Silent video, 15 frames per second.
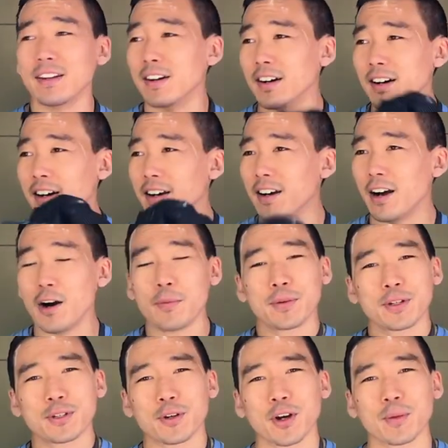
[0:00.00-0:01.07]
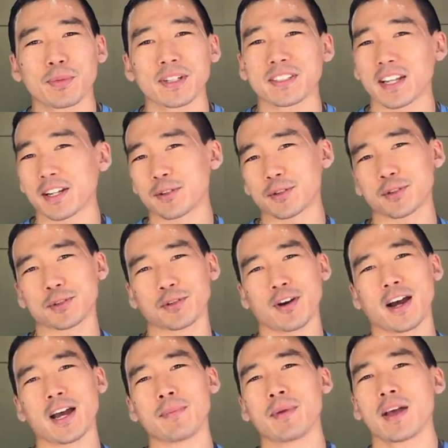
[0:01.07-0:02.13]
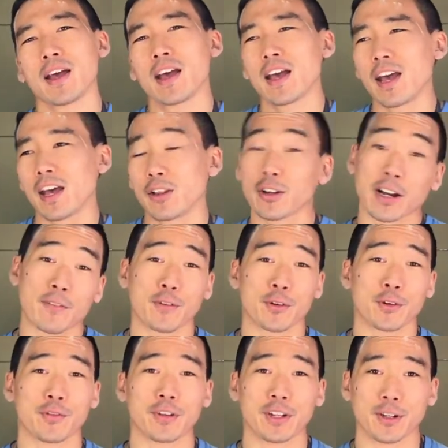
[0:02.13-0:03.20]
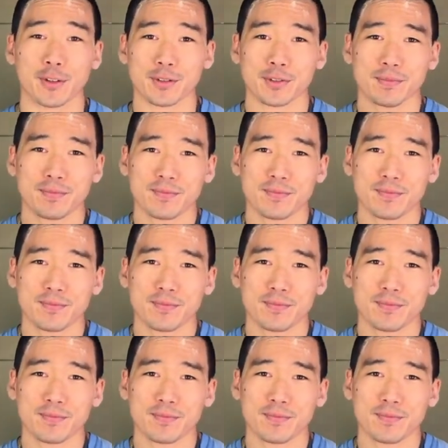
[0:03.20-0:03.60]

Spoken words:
I hope you enjoyed. Please like and subscribe, and look out for new videos.